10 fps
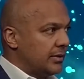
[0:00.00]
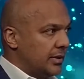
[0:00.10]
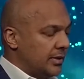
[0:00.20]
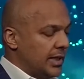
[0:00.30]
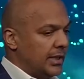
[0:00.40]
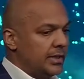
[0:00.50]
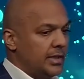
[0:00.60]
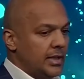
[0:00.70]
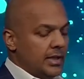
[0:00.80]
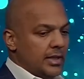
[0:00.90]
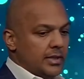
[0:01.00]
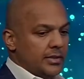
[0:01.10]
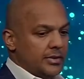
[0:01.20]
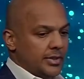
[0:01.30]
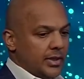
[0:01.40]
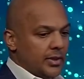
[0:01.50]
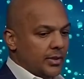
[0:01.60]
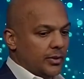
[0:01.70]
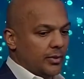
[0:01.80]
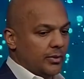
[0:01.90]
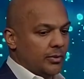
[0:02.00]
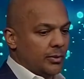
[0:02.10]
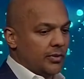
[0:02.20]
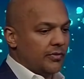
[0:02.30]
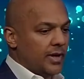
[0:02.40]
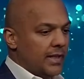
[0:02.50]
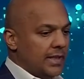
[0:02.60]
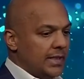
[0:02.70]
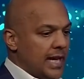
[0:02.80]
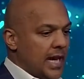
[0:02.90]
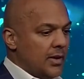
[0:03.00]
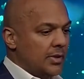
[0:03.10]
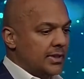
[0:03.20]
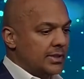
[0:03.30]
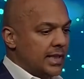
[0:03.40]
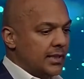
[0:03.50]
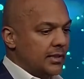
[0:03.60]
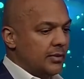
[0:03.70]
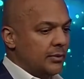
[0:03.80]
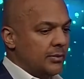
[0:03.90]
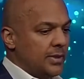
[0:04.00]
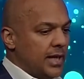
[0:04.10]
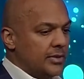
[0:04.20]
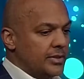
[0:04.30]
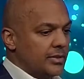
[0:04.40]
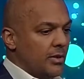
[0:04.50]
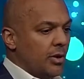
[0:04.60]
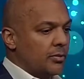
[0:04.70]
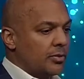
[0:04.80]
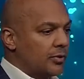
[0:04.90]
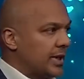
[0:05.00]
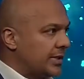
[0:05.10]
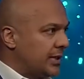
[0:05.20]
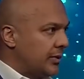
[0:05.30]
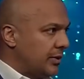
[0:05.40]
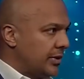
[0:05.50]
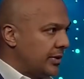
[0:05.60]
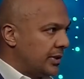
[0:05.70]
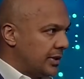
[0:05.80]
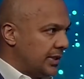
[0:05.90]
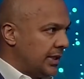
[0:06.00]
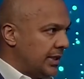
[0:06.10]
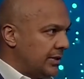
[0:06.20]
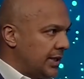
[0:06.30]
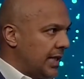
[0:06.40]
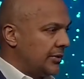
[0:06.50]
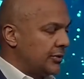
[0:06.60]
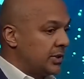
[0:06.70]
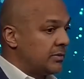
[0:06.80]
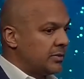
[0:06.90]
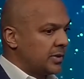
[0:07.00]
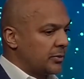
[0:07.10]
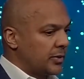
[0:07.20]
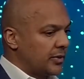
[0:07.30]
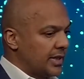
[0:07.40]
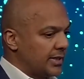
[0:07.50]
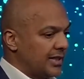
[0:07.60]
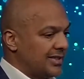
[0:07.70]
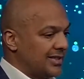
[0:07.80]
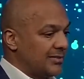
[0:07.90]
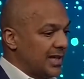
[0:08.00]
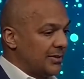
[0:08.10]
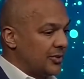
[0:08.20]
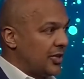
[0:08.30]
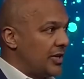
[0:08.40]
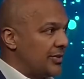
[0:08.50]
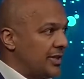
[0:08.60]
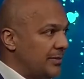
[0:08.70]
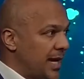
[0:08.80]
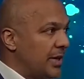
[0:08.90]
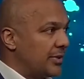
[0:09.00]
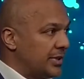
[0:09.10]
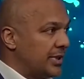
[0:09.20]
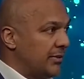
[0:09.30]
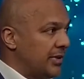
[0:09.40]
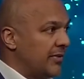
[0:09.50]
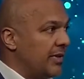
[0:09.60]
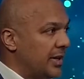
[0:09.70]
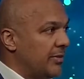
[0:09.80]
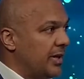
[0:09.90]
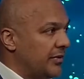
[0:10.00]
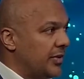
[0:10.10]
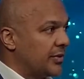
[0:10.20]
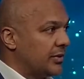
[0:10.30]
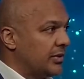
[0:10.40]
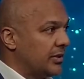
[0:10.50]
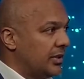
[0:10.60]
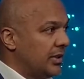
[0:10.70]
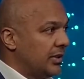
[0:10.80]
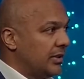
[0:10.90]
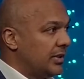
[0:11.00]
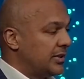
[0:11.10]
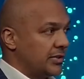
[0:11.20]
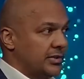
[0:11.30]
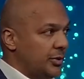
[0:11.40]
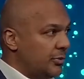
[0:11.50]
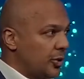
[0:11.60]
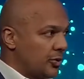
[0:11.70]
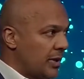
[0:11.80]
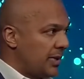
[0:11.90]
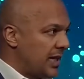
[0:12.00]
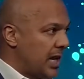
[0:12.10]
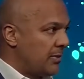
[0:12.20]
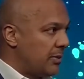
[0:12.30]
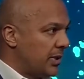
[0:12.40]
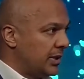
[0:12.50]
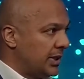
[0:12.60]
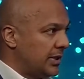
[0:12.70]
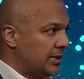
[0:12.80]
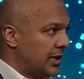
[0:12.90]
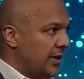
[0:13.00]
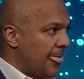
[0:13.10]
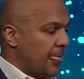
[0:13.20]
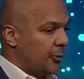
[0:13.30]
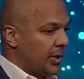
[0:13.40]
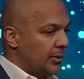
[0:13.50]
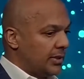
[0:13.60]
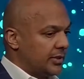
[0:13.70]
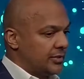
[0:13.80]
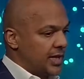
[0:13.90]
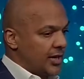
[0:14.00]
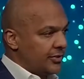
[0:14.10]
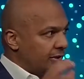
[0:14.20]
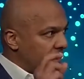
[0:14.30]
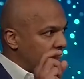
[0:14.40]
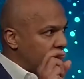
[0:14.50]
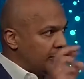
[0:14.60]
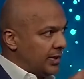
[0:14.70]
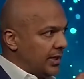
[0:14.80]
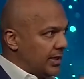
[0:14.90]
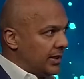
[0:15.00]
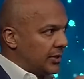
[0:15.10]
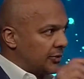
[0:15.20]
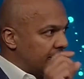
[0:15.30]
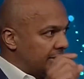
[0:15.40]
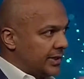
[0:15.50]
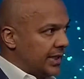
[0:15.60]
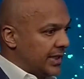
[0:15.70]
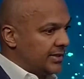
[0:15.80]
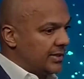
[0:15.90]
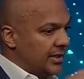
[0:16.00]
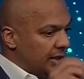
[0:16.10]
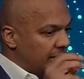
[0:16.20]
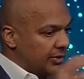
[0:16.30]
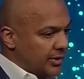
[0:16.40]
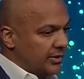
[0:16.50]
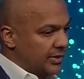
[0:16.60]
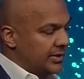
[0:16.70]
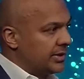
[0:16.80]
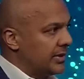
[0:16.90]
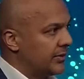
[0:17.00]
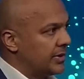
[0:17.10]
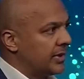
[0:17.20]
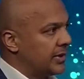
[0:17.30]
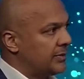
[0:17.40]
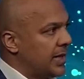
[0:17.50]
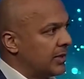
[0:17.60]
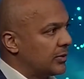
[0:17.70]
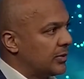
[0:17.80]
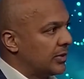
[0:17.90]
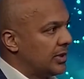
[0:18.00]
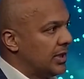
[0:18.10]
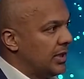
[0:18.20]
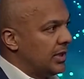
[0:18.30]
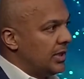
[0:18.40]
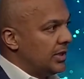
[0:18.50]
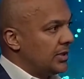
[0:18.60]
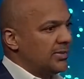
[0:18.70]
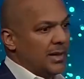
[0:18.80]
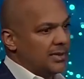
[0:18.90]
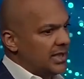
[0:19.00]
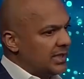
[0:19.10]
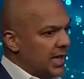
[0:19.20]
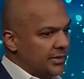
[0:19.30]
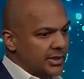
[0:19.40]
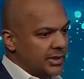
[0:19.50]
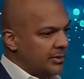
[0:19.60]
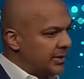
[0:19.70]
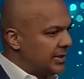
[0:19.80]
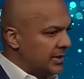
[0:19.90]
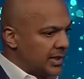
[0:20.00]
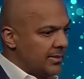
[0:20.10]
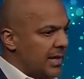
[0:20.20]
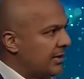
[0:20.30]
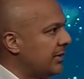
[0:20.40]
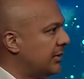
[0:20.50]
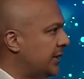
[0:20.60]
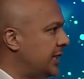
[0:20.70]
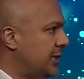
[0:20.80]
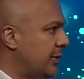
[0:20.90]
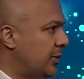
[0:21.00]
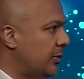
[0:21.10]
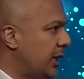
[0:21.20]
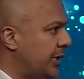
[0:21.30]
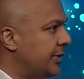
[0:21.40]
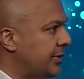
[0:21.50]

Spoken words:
Okay. So what we're finding now is that when patients are progressing with their disease and their symptoms are progressing, sometimes changing the batteries can be very beneficial because there's new programming capabilities. They're able to change the way the electricity hits the electrode and is delivered to the spinal cord. Sometimes the entire system needs to come out and needs to be replaced.